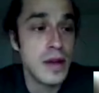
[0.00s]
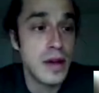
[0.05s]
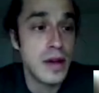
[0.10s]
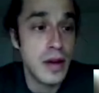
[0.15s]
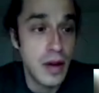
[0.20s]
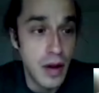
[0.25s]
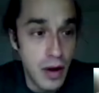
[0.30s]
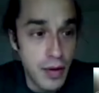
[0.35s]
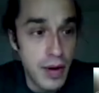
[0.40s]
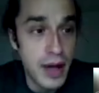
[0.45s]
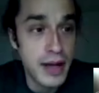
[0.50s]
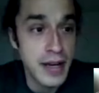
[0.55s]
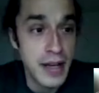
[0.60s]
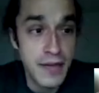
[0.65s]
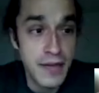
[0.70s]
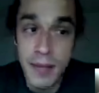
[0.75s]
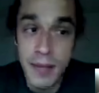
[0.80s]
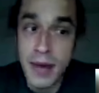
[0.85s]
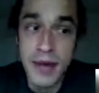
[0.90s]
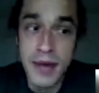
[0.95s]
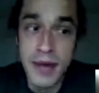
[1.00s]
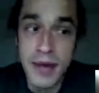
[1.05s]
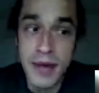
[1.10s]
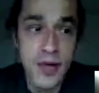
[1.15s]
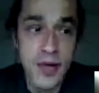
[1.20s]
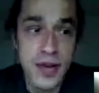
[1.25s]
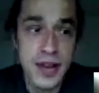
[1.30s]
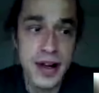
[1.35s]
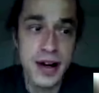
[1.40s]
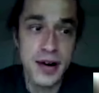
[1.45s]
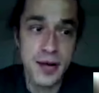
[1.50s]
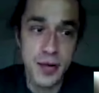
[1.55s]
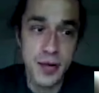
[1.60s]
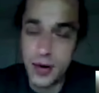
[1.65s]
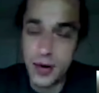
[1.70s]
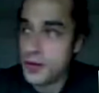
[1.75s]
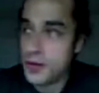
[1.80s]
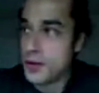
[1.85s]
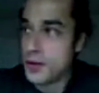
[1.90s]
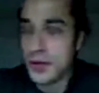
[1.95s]
All right. If I'm ever over there,
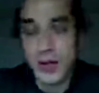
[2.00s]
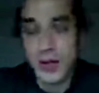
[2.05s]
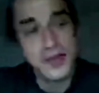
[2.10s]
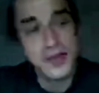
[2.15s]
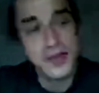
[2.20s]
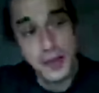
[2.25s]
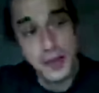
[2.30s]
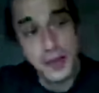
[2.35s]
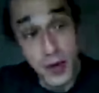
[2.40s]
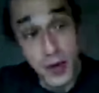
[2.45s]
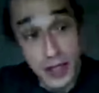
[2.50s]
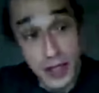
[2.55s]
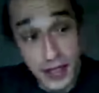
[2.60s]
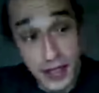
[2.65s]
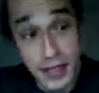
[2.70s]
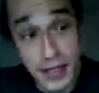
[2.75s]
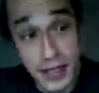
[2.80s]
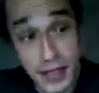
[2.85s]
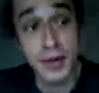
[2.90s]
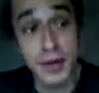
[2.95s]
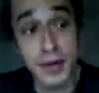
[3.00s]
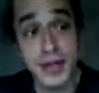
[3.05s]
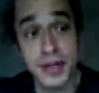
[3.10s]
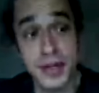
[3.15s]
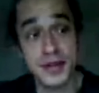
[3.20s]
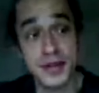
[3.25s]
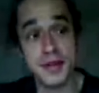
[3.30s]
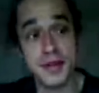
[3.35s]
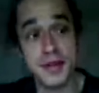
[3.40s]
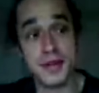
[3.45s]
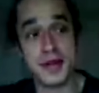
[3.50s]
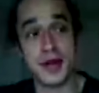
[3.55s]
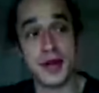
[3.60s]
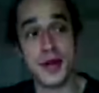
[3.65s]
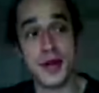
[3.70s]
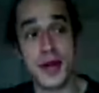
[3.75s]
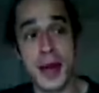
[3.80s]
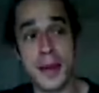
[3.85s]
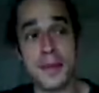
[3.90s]
we'll, we'll lift some weights and eat protein or something,